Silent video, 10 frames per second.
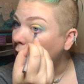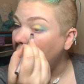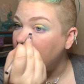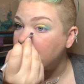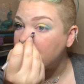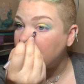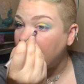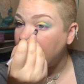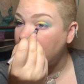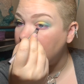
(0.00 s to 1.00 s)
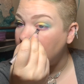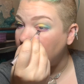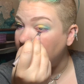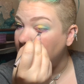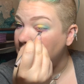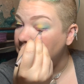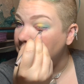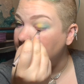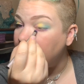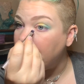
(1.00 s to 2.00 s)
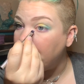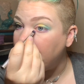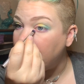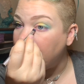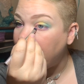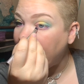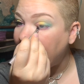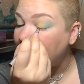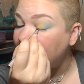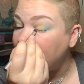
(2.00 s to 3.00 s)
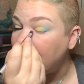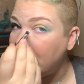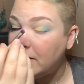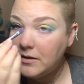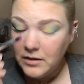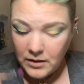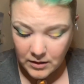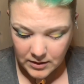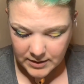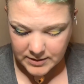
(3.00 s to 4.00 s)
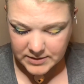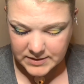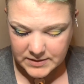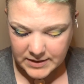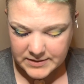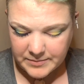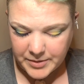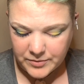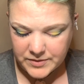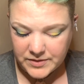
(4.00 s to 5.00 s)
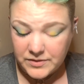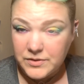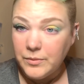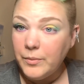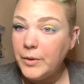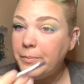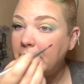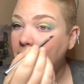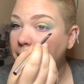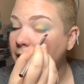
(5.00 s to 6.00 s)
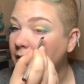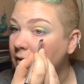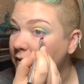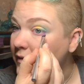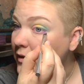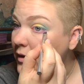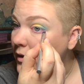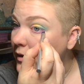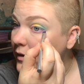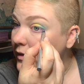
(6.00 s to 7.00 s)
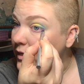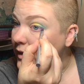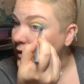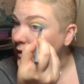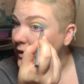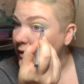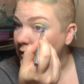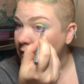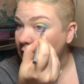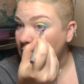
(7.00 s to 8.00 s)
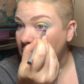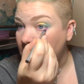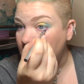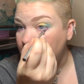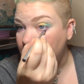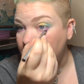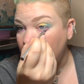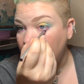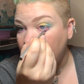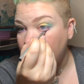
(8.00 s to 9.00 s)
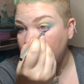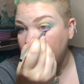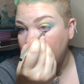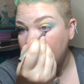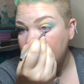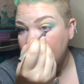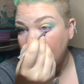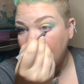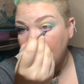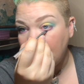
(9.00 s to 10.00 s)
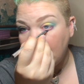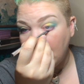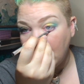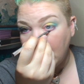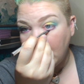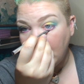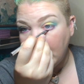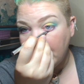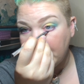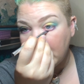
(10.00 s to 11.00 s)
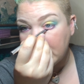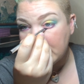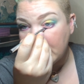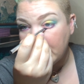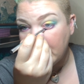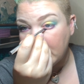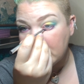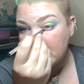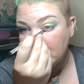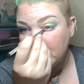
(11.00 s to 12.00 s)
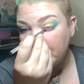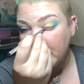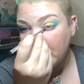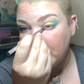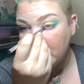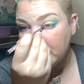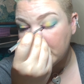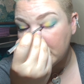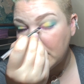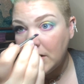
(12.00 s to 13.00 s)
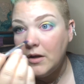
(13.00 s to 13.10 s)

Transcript: And I try to like pat it in as opposed to swooping, because there is a lot of fallout with this, and I'm concerned that swooping will just